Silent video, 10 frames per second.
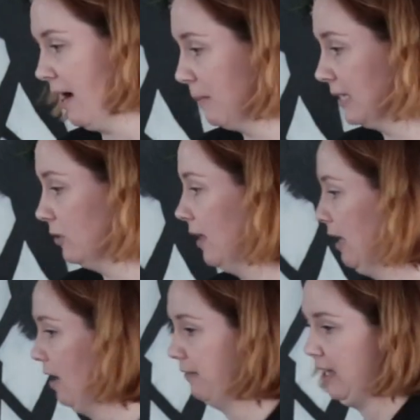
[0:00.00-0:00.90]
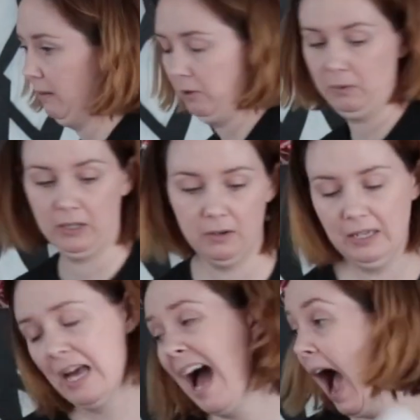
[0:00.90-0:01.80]
I might do that off camera really quick.
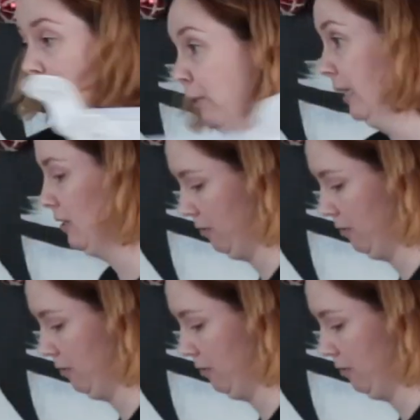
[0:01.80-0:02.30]
I really